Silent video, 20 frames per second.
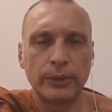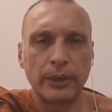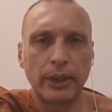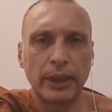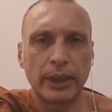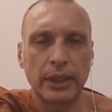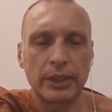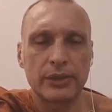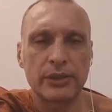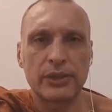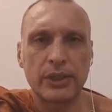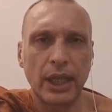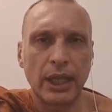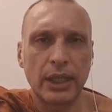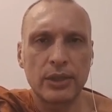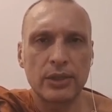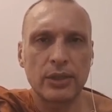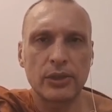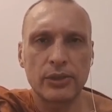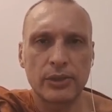I guess
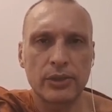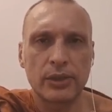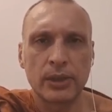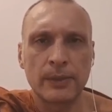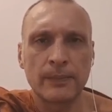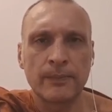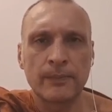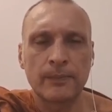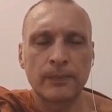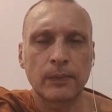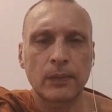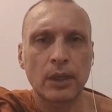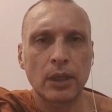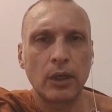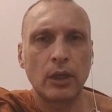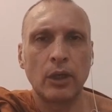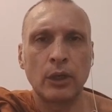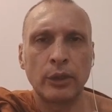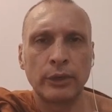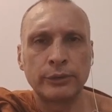stages
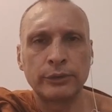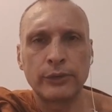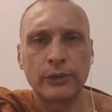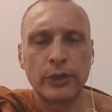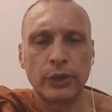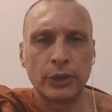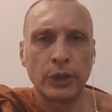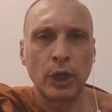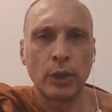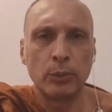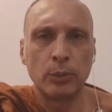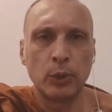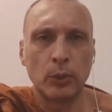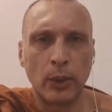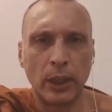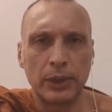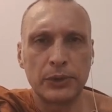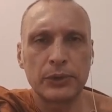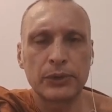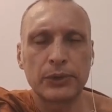of the noble
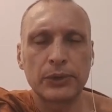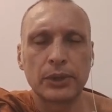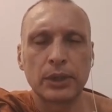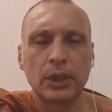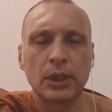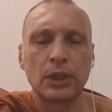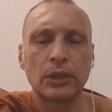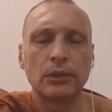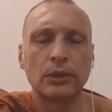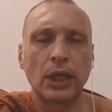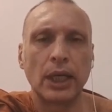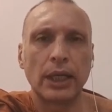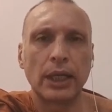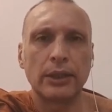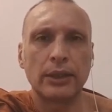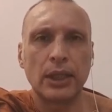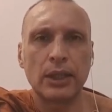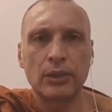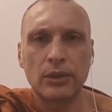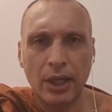ones,
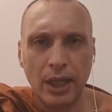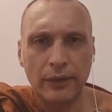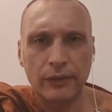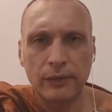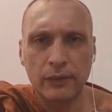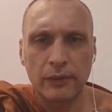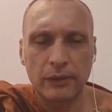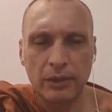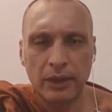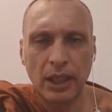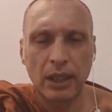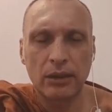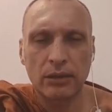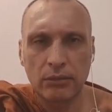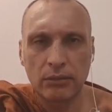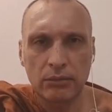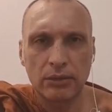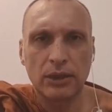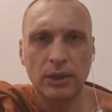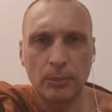right? Then
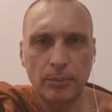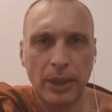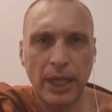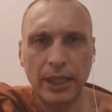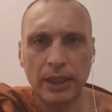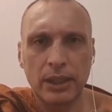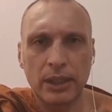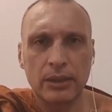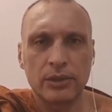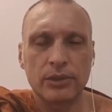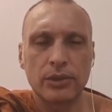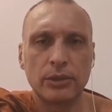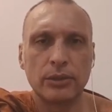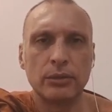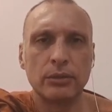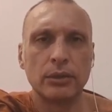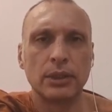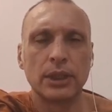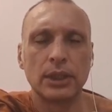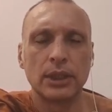you're back
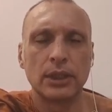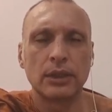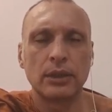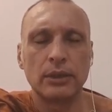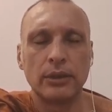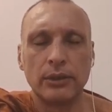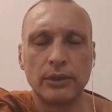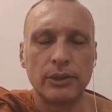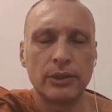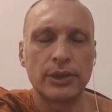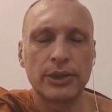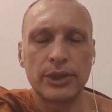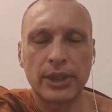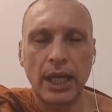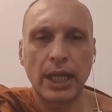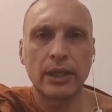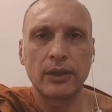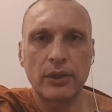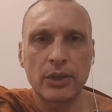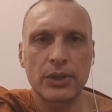into you
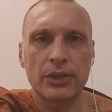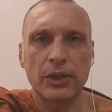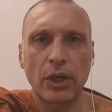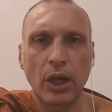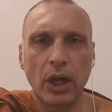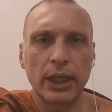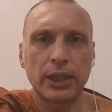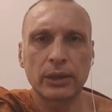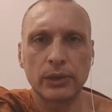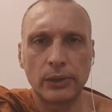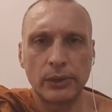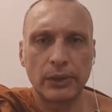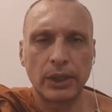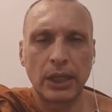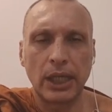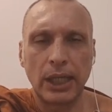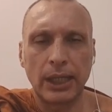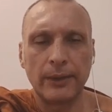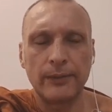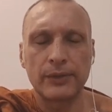stay in the cycle,
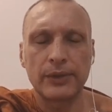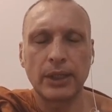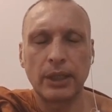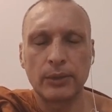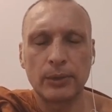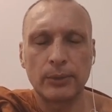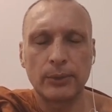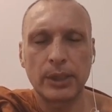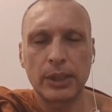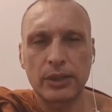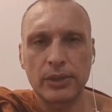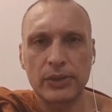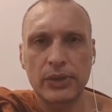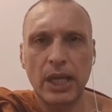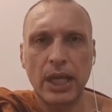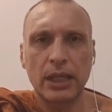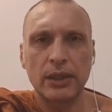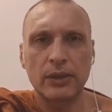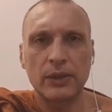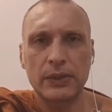right? So when you
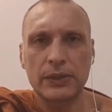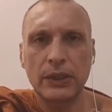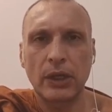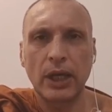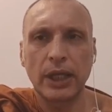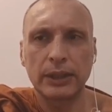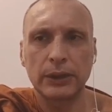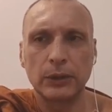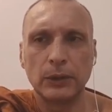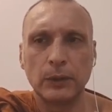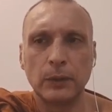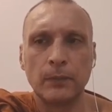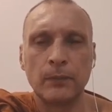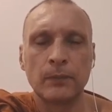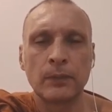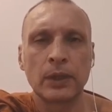stay in the cycle,